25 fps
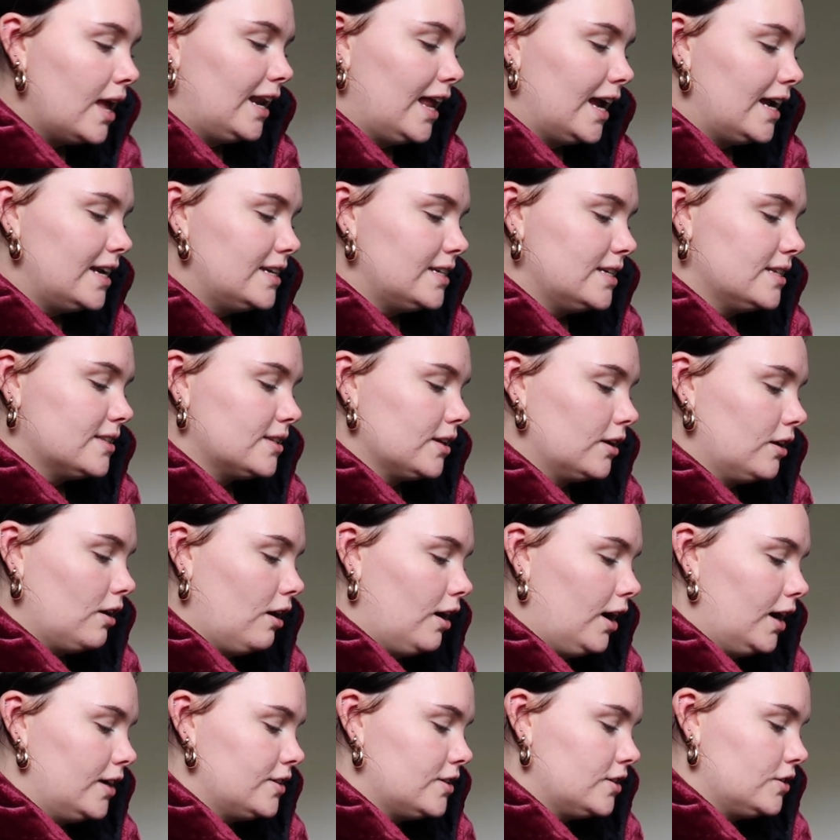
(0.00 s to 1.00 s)
Lady's
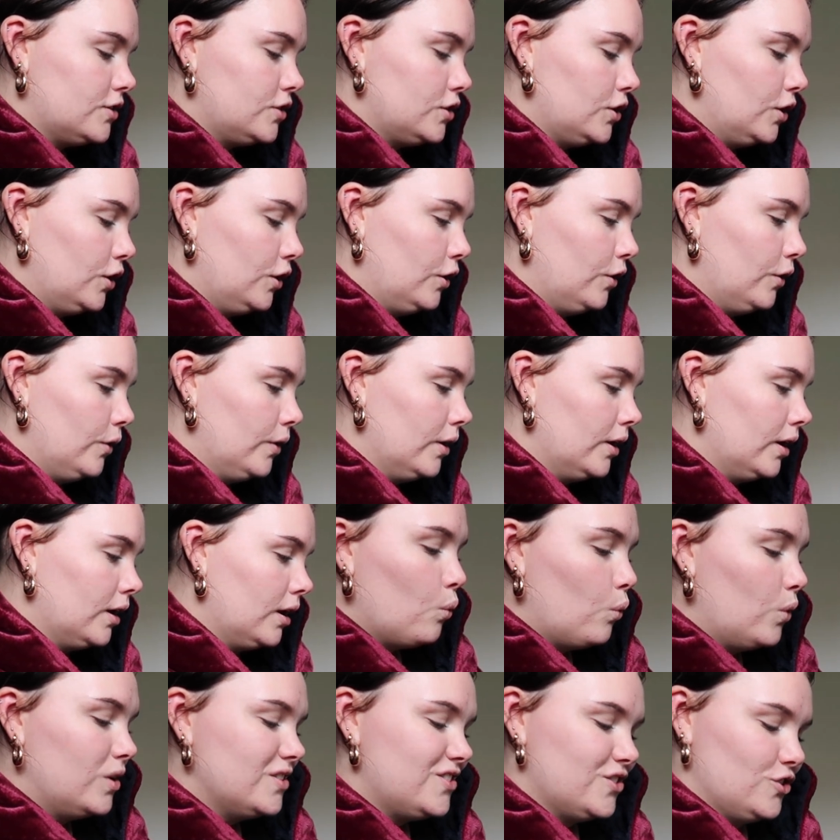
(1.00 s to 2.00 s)
Guide to
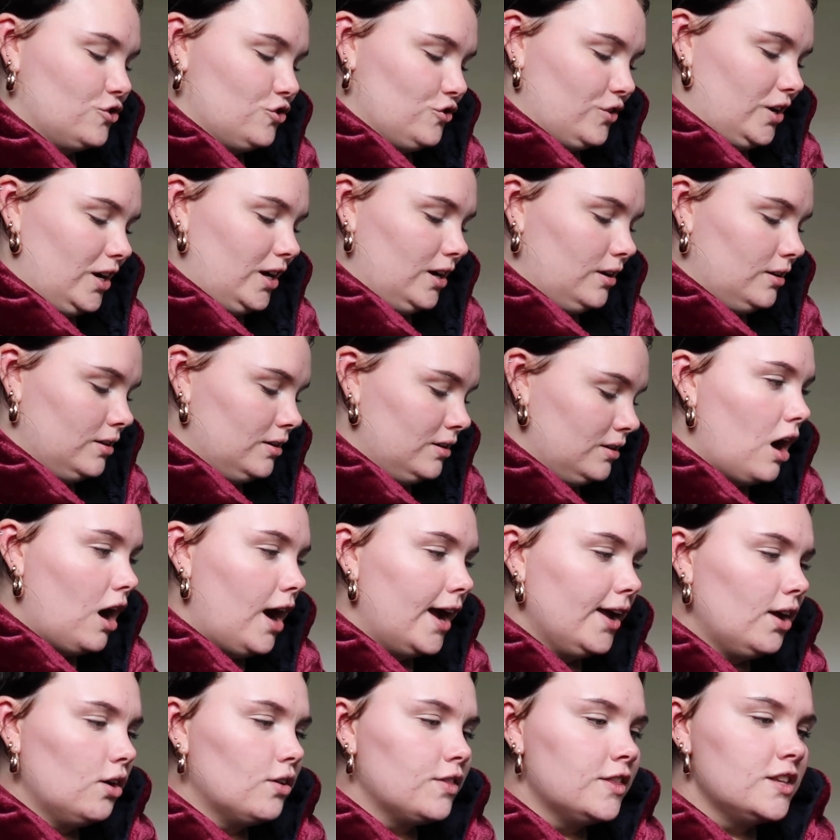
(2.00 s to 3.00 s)
Wizardry.
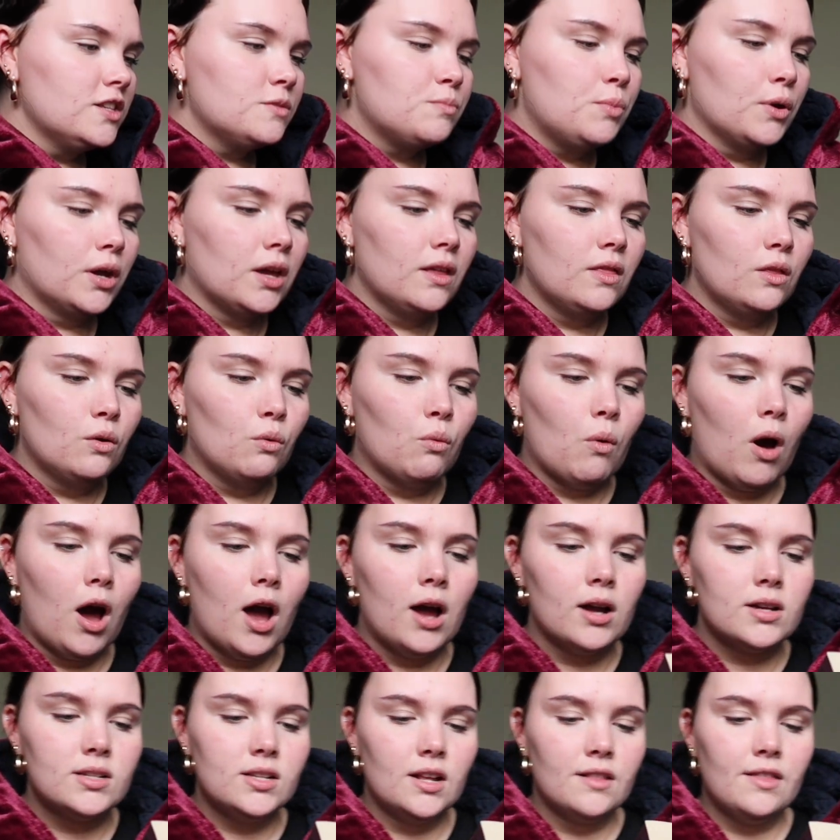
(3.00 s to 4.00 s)
I got this book in the
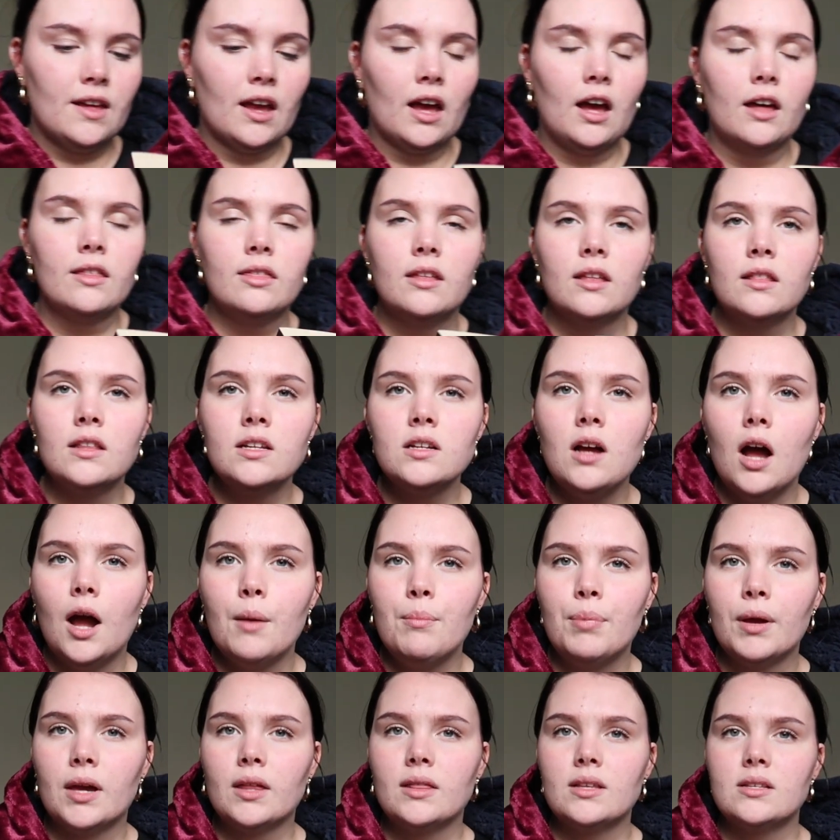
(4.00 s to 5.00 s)
works, I think that I
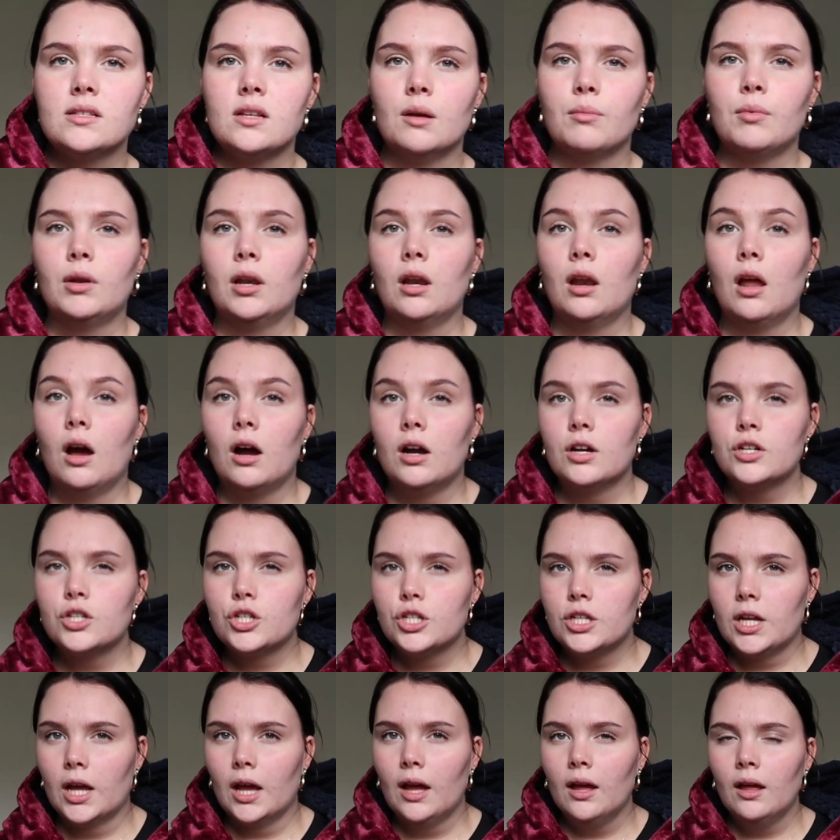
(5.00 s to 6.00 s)
picked this up
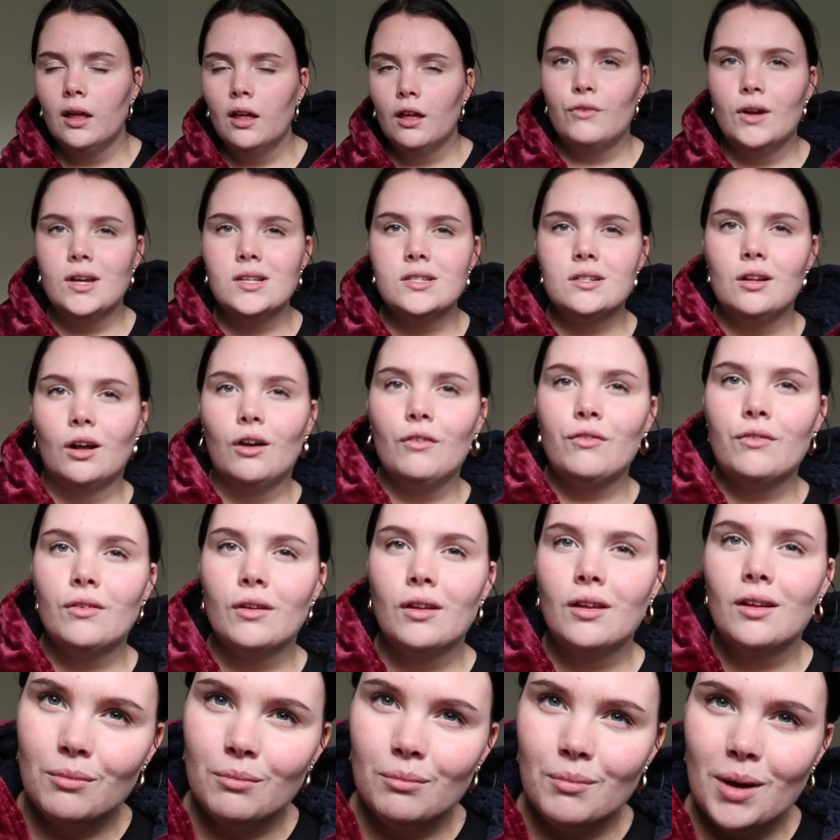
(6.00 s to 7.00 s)
last year. First off,
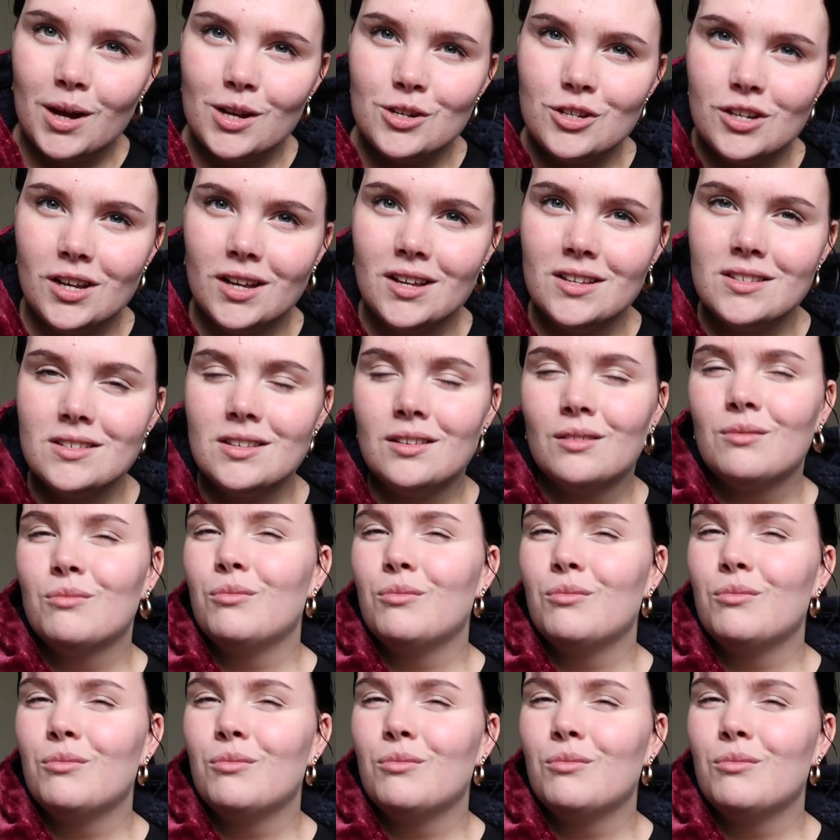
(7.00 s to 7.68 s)
matches.